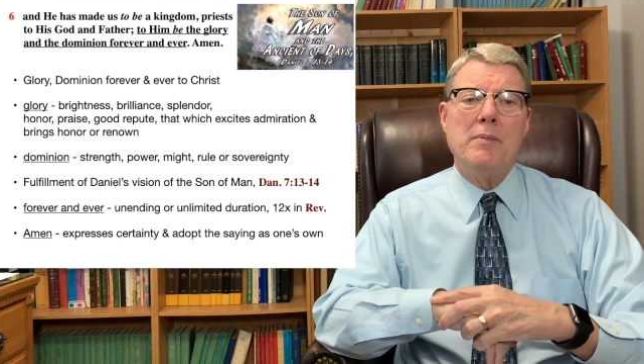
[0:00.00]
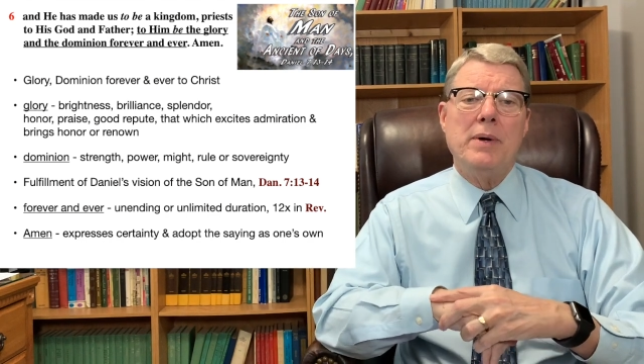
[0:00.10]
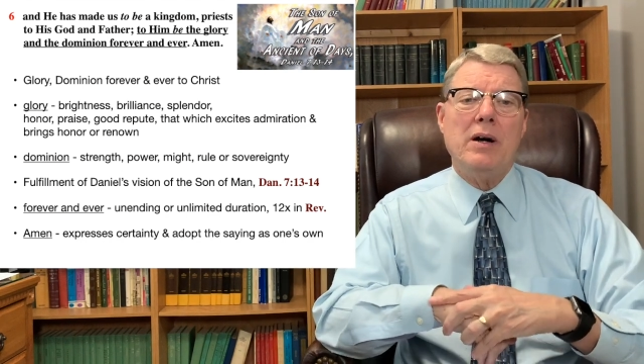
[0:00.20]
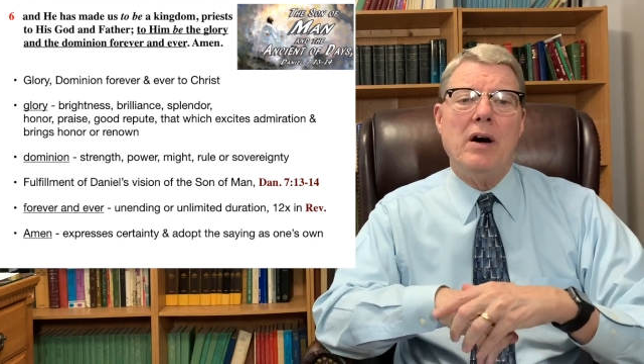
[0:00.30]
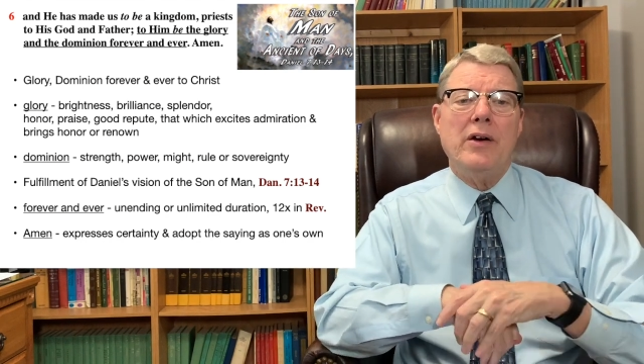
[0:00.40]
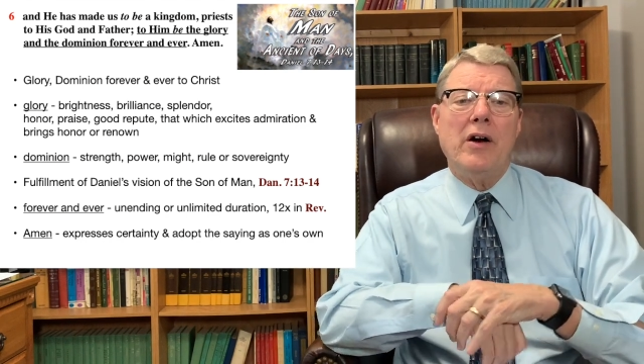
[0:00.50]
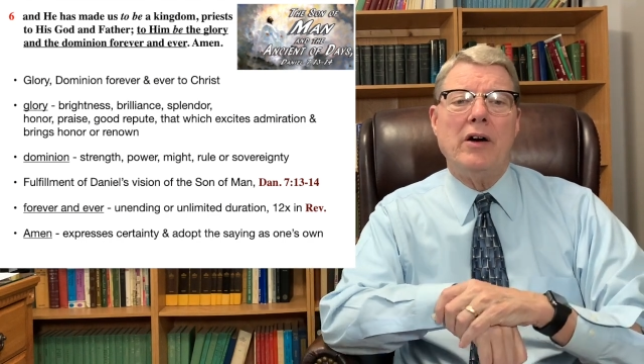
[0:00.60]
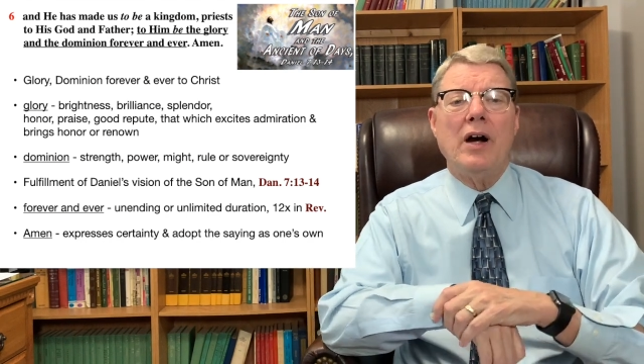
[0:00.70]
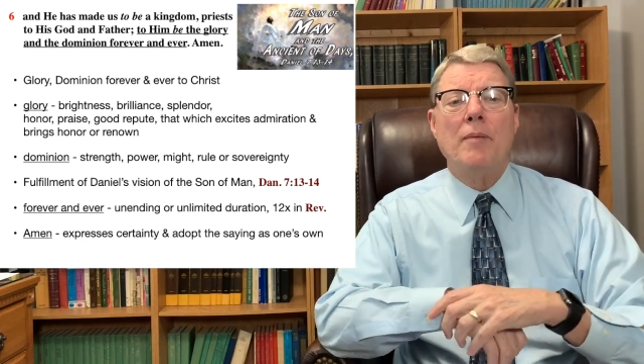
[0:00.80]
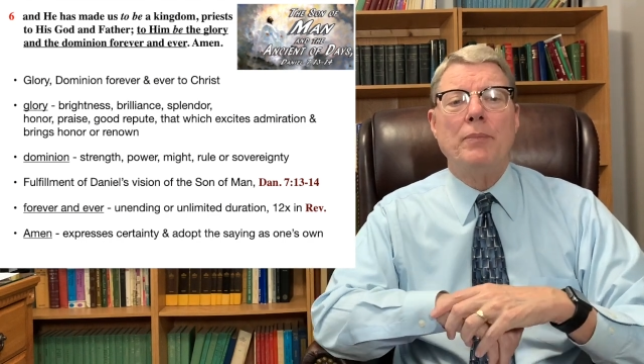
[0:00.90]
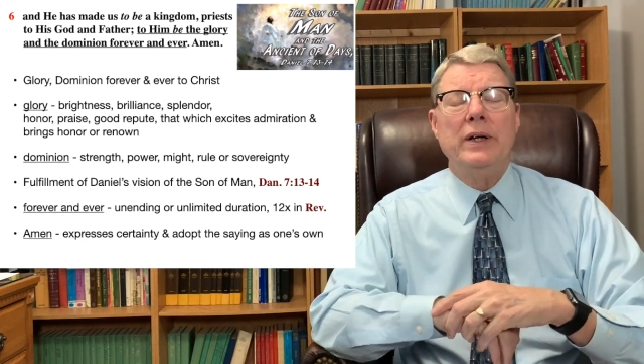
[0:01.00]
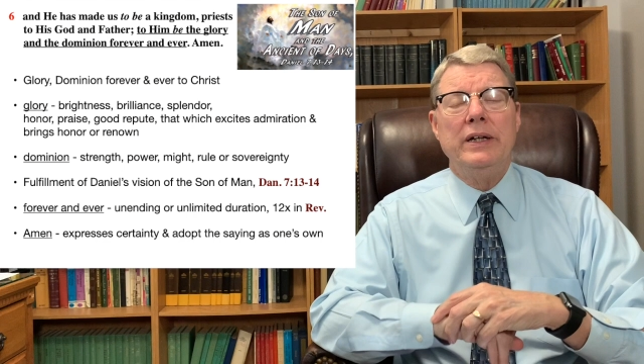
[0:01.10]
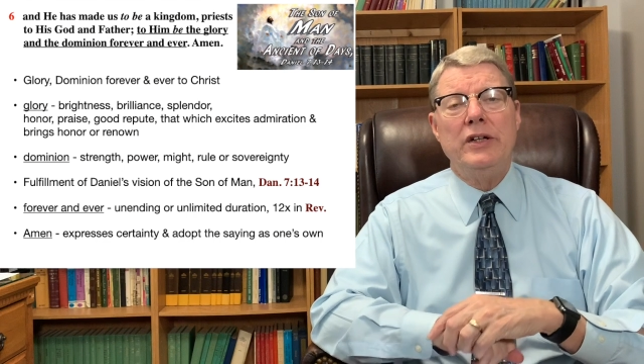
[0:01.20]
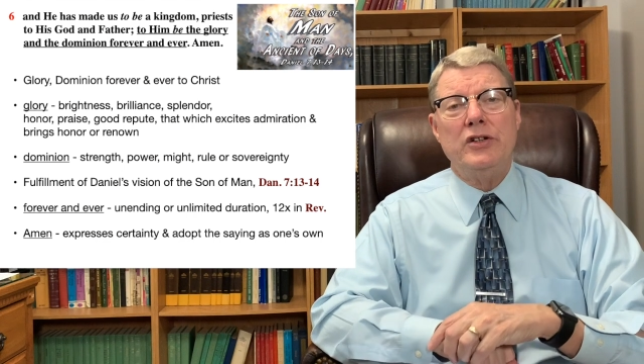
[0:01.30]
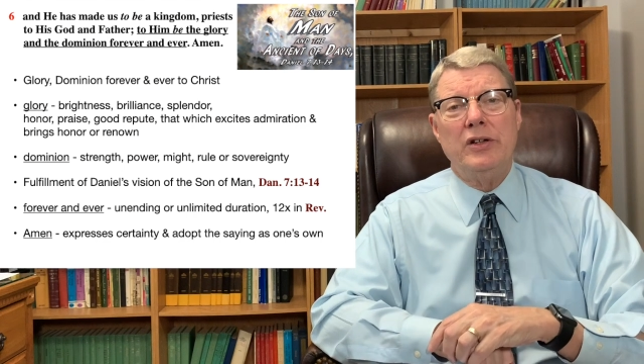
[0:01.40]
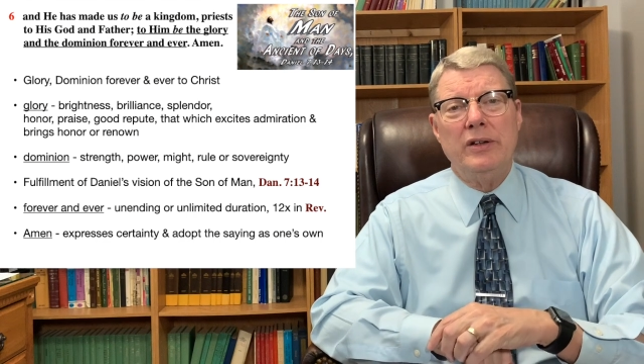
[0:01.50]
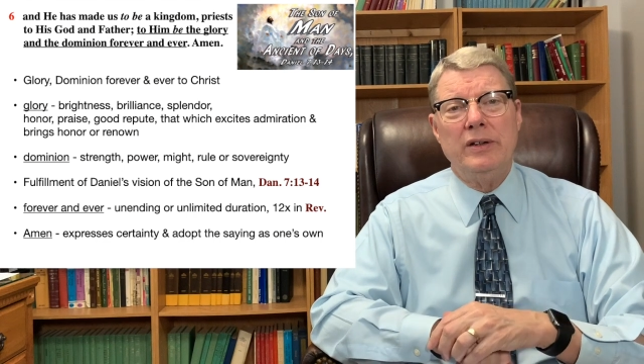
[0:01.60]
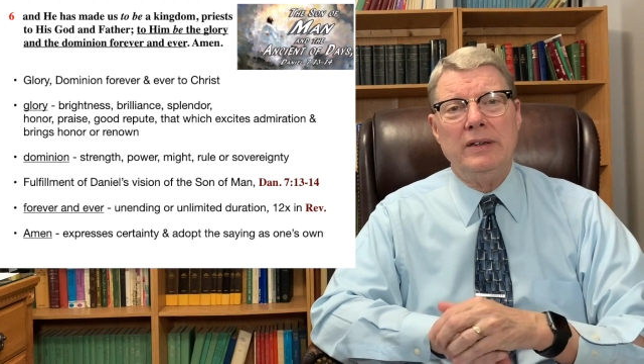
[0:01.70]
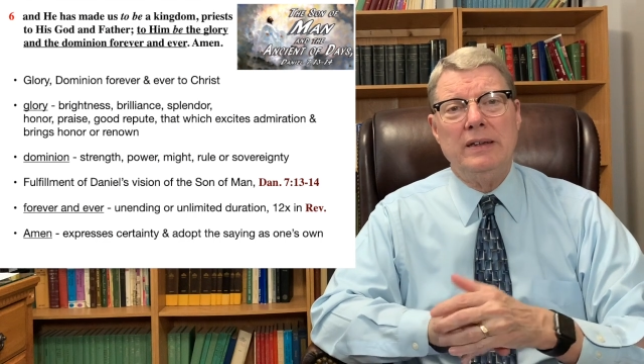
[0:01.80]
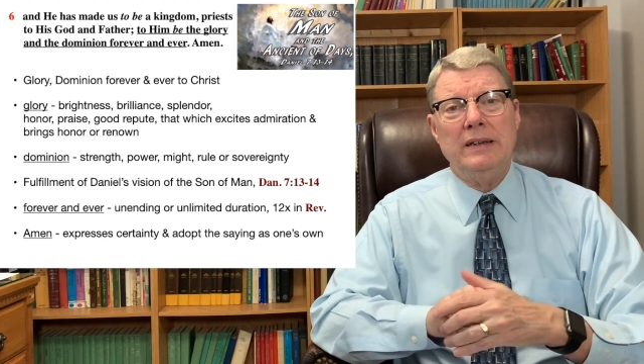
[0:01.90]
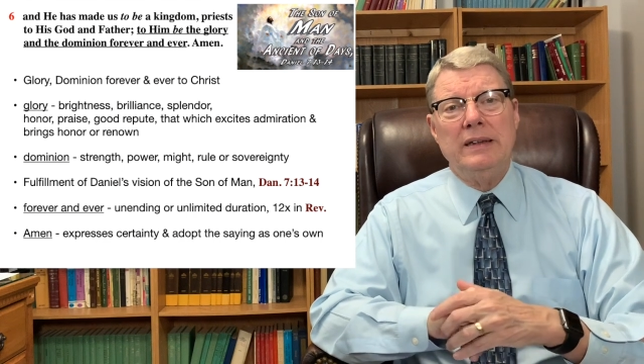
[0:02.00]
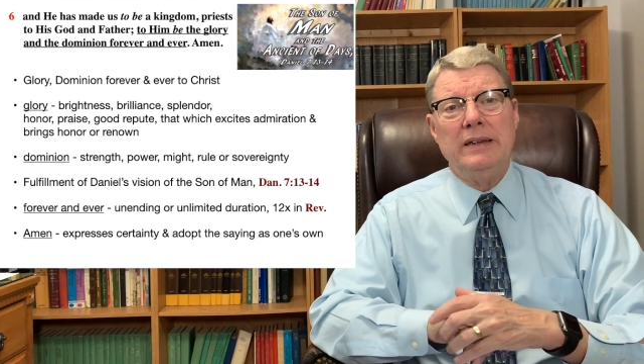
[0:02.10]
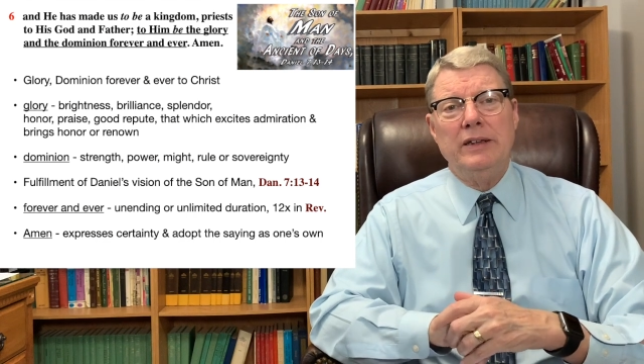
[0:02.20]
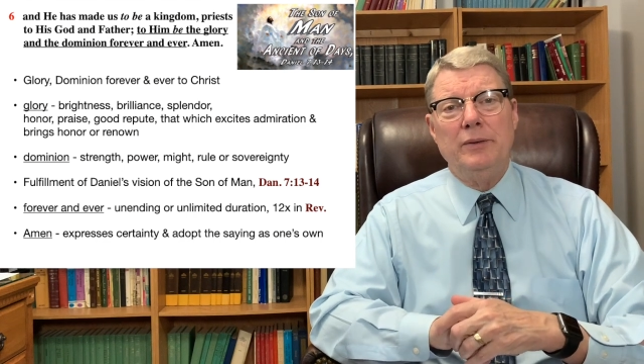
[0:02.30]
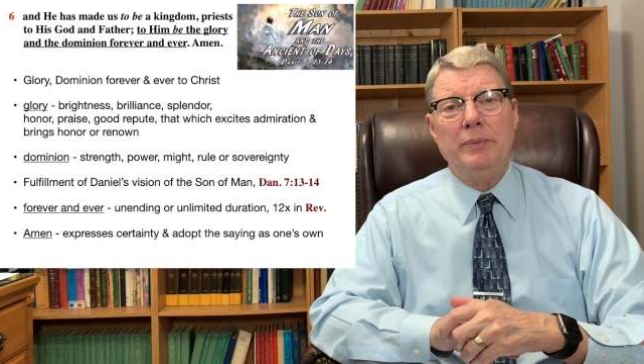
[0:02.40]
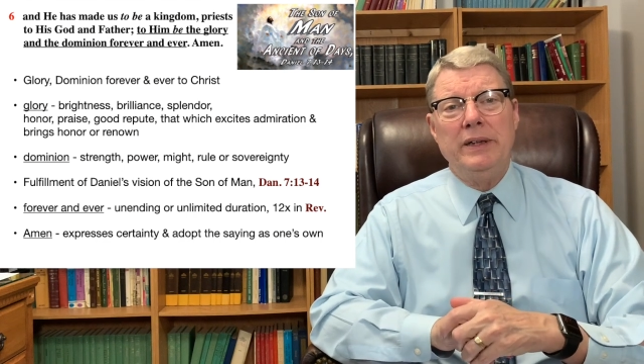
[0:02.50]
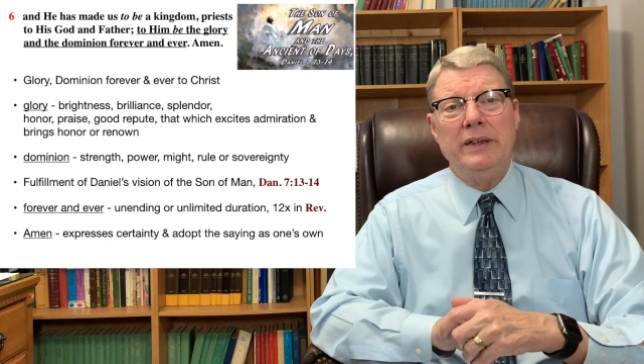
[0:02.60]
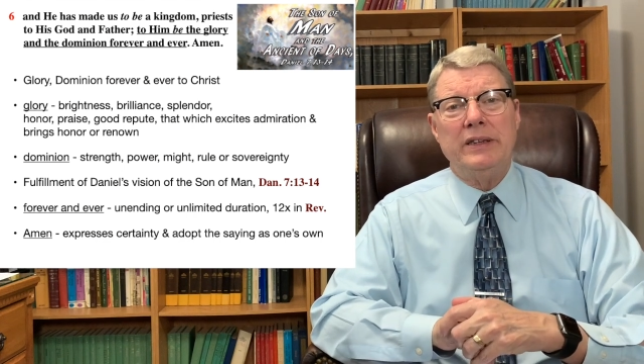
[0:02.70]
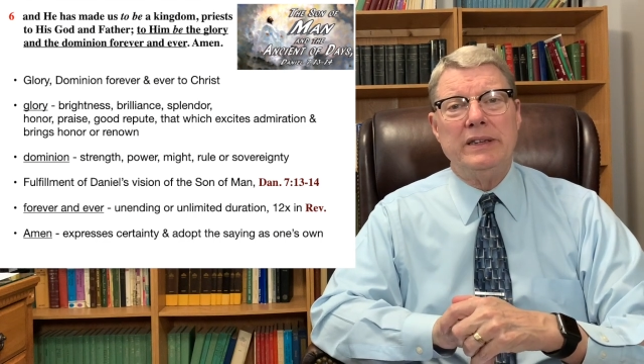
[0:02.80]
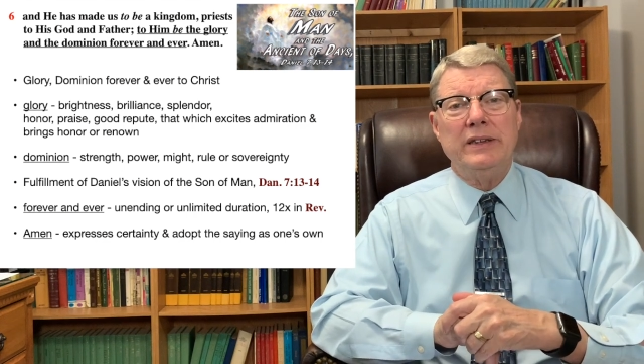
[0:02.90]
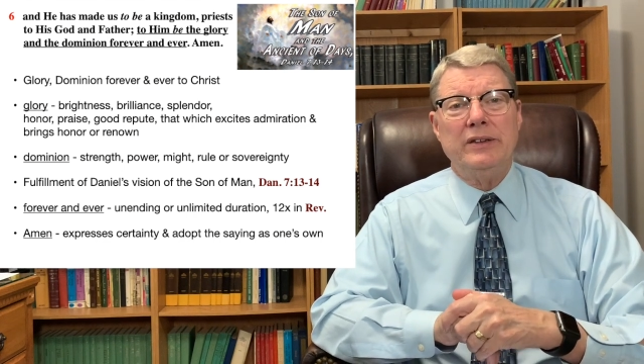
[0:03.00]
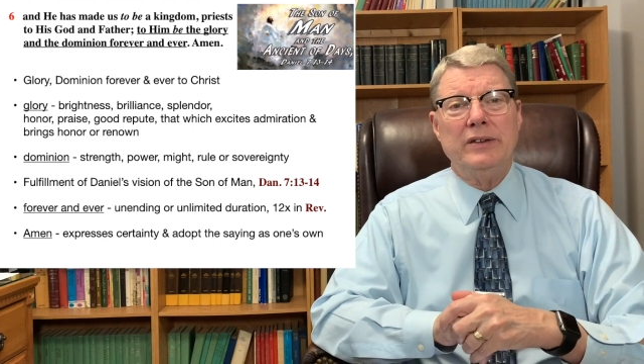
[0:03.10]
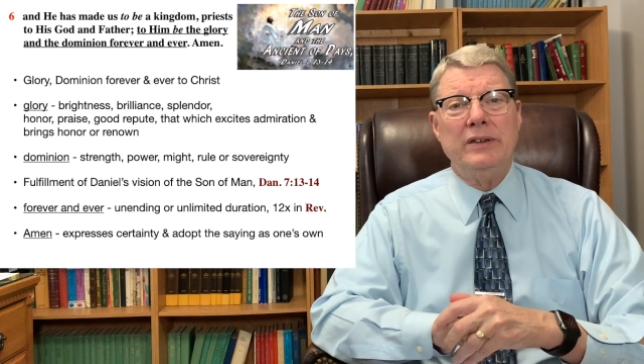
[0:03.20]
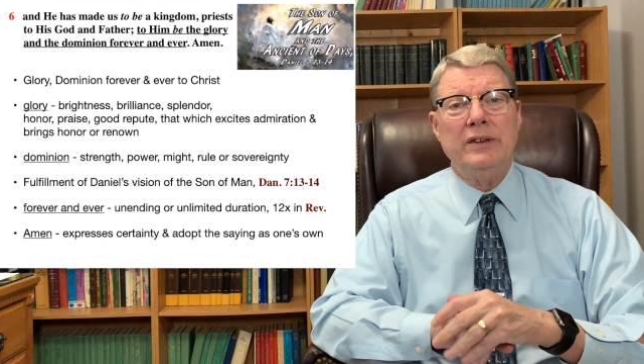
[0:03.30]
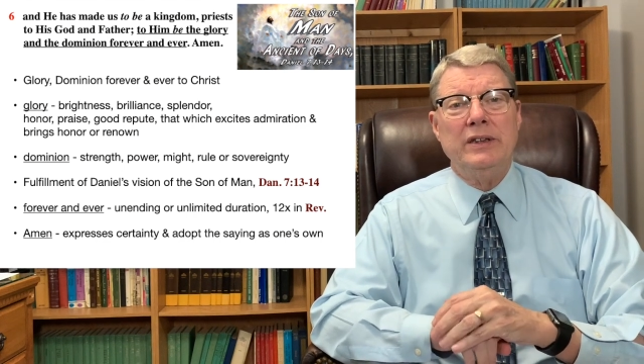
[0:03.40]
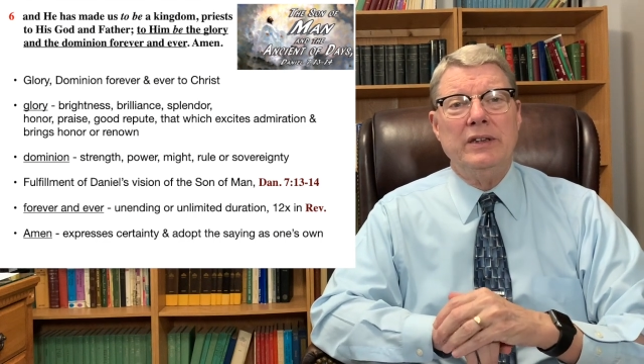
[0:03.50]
beyond our comprehension, he'll be still